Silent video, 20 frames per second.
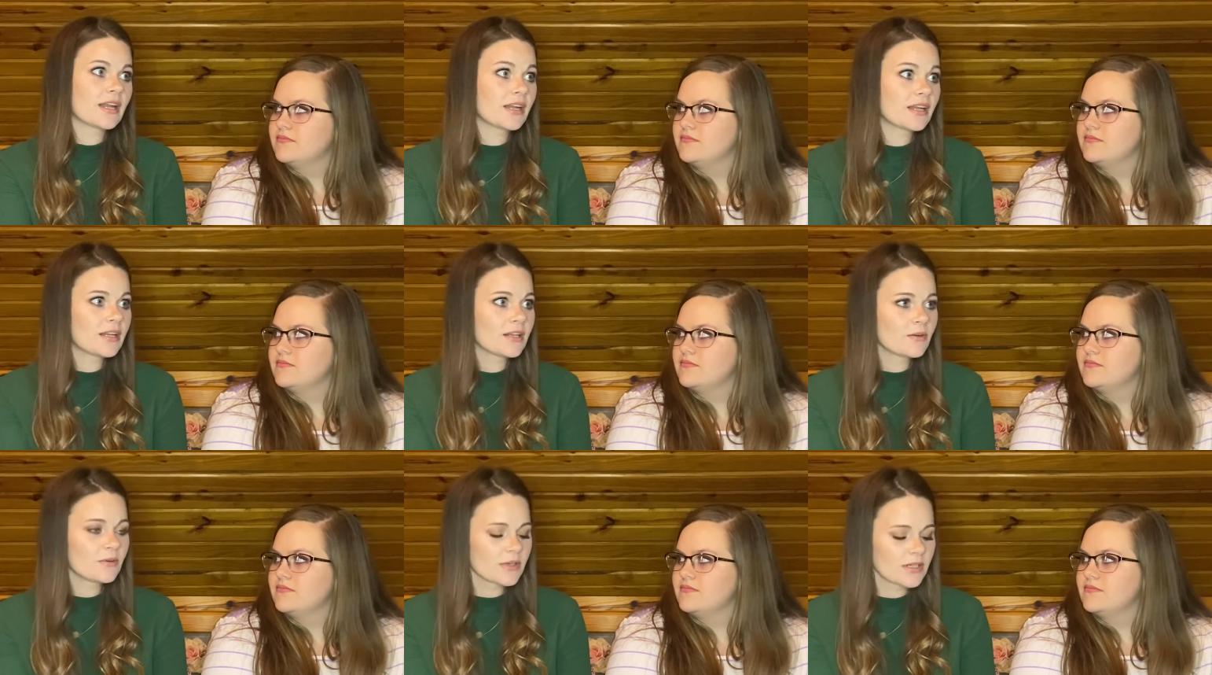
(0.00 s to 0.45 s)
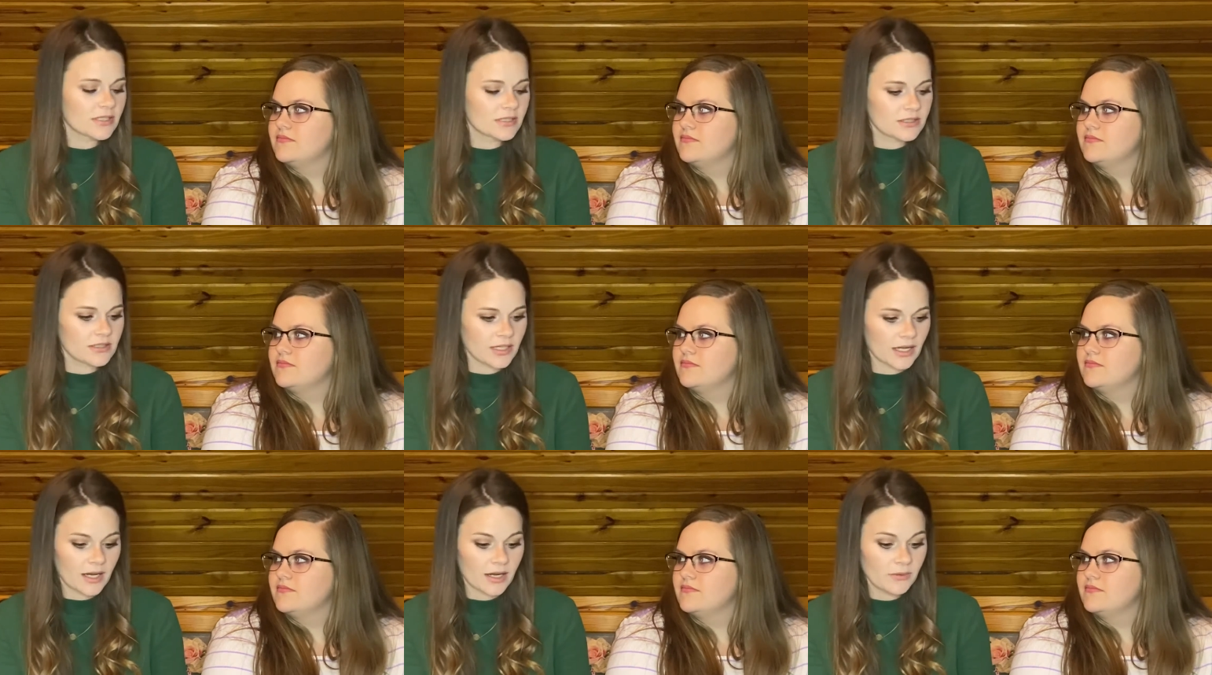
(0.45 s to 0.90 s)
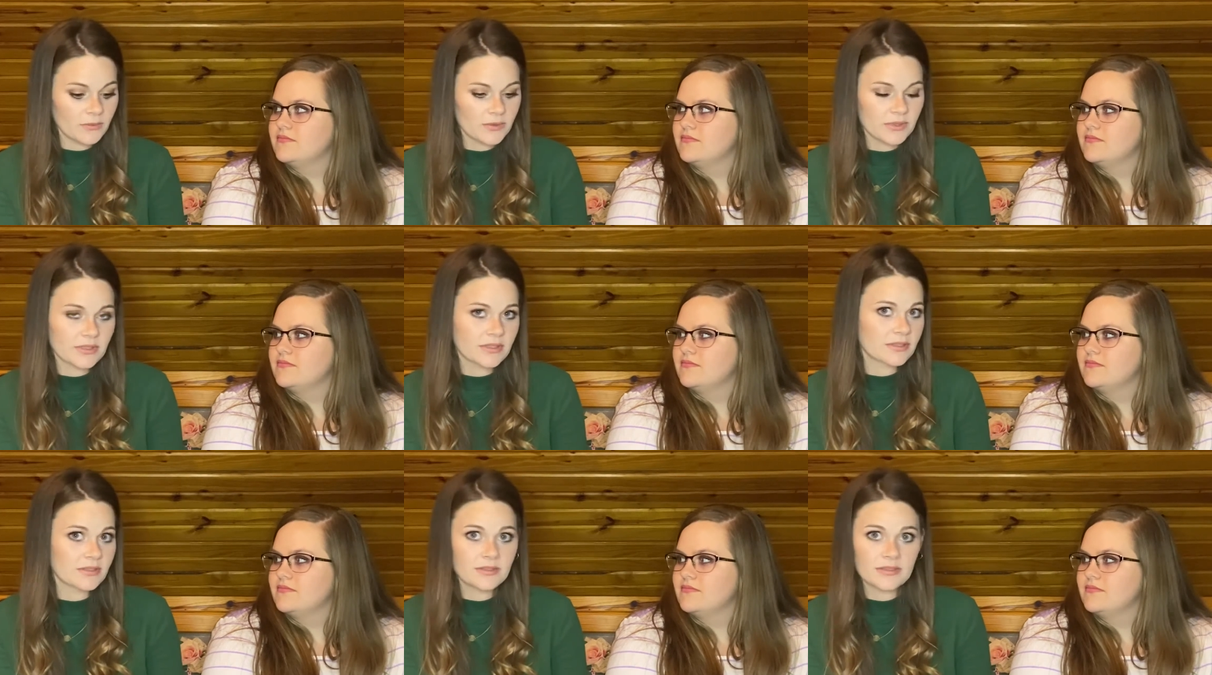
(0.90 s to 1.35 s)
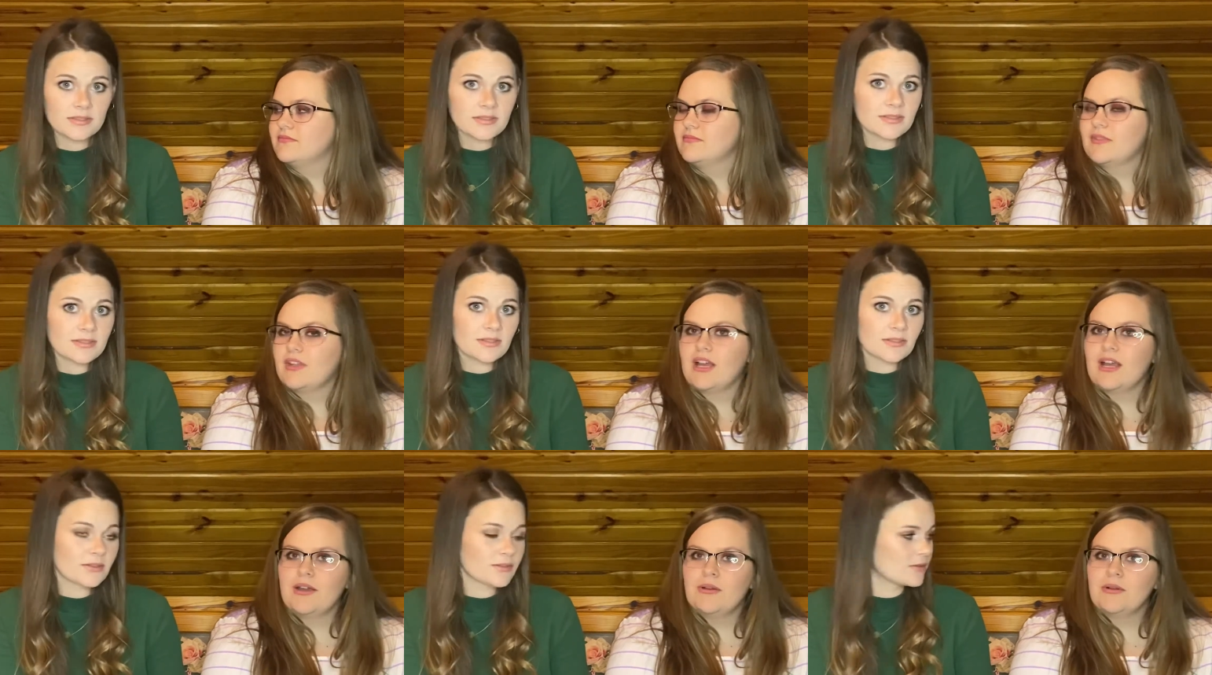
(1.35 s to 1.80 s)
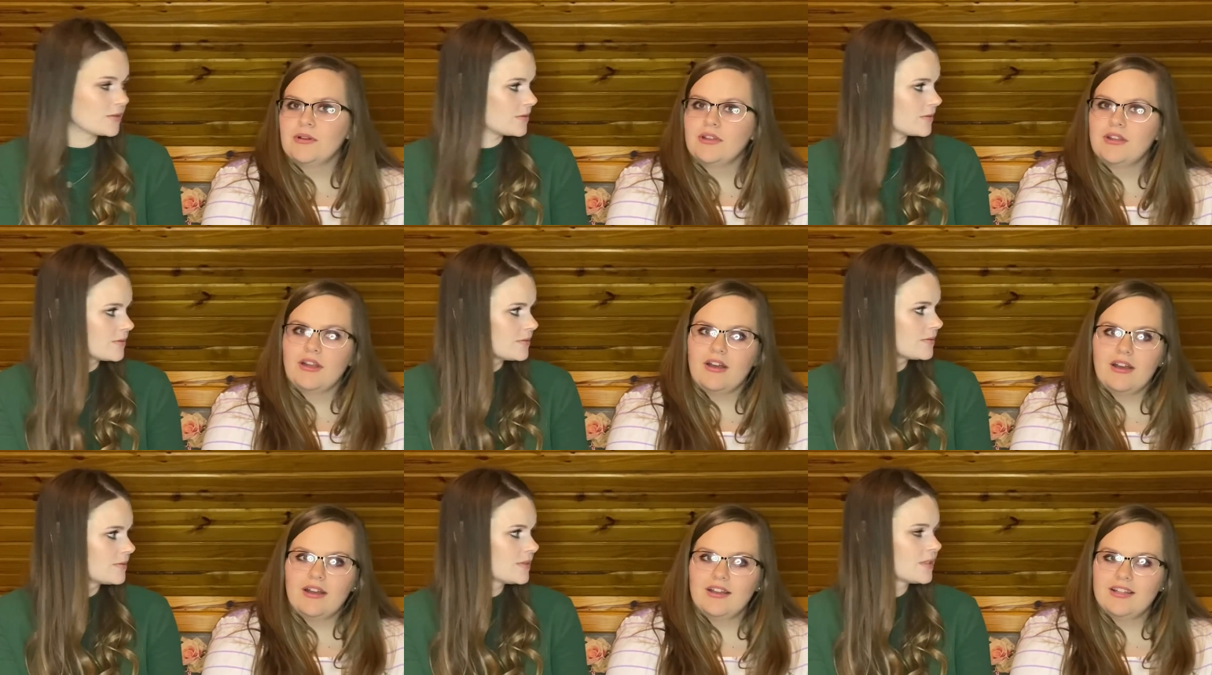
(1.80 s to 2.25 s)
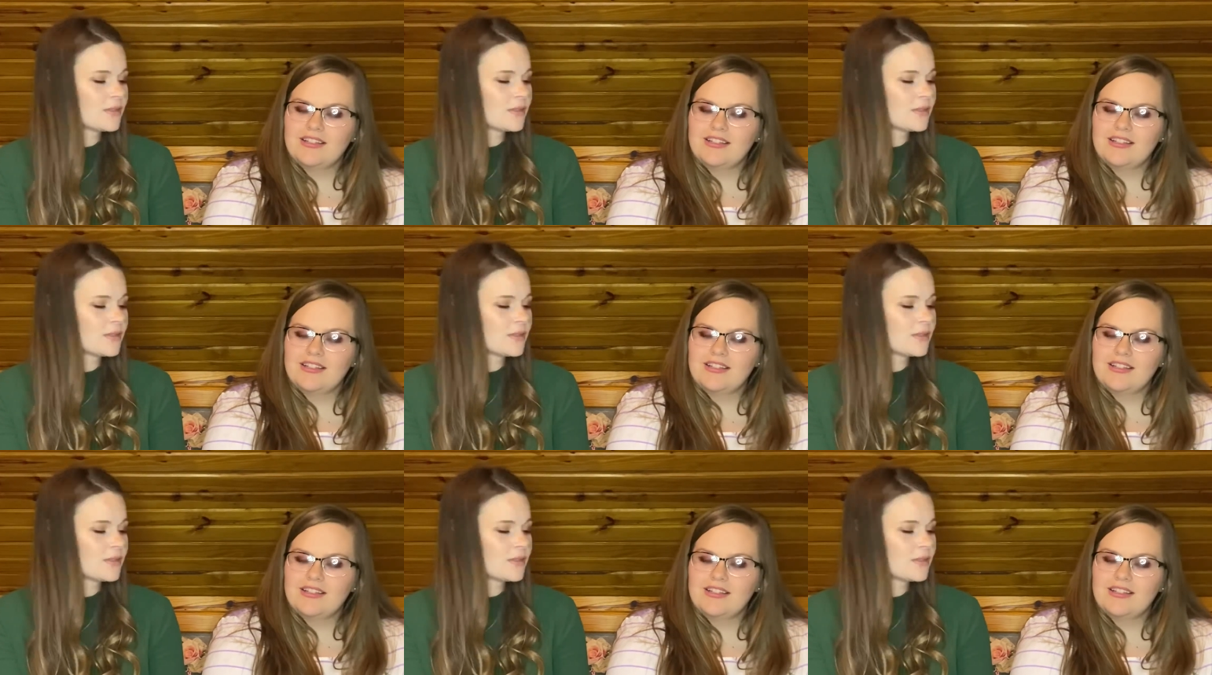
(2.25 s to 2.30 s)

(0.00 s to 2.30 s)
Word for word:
Speaker 1: anyways. I wouldn't. So I would not.